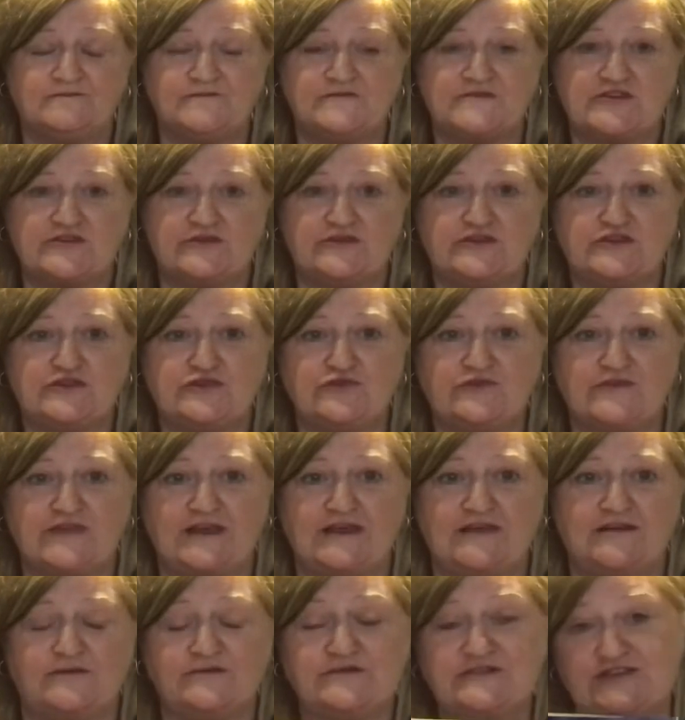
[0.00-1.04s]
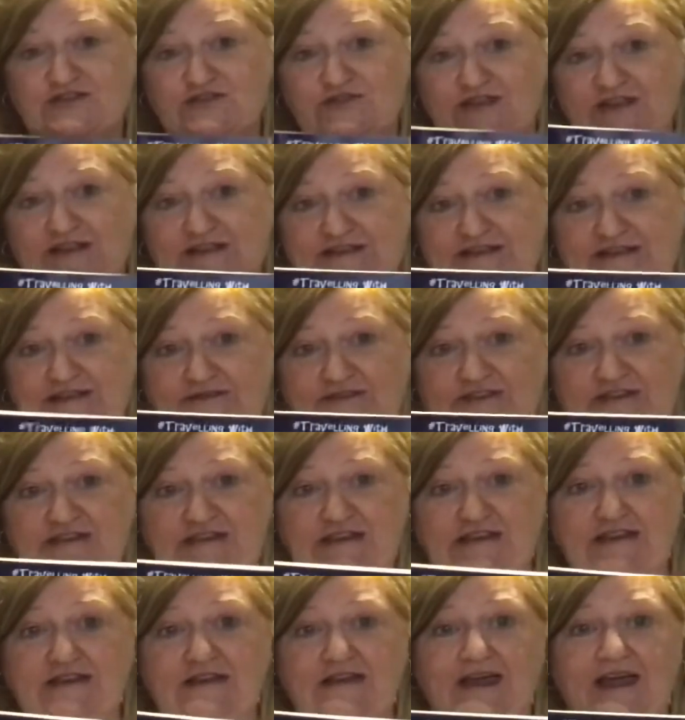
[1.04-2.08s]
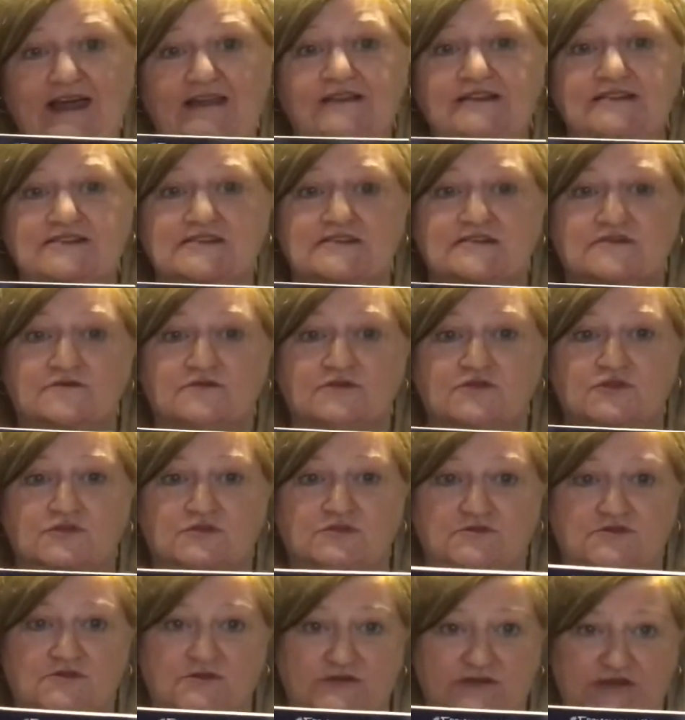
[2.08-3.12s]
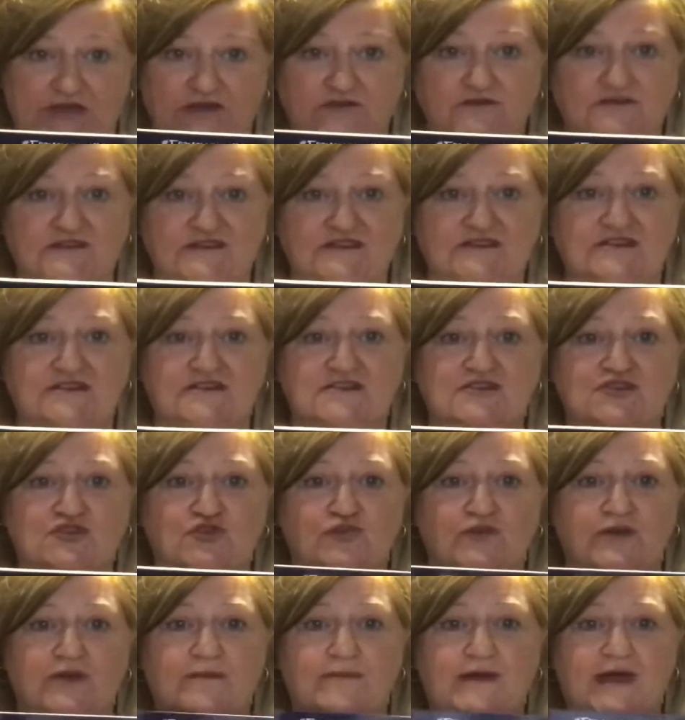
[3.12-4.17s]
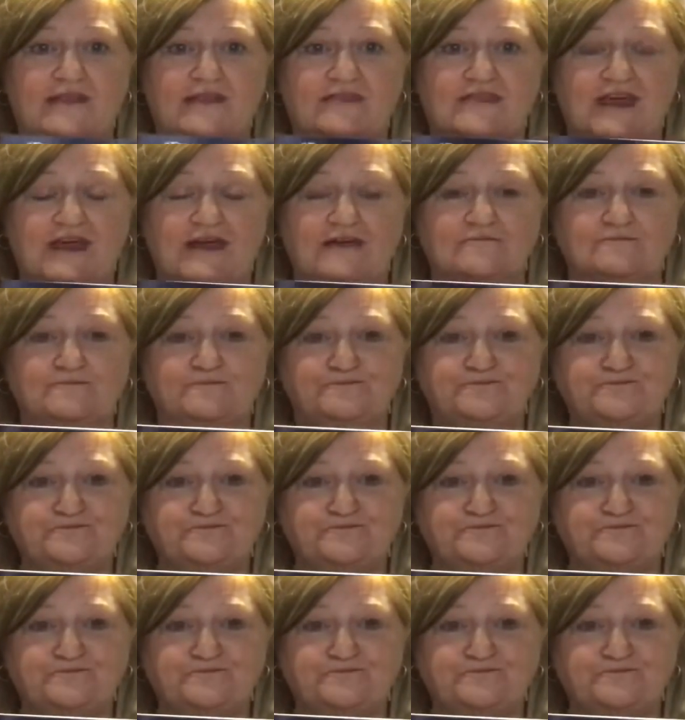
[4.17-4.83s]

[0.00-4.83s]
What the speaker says: So it was 2017, and this tells the story about that.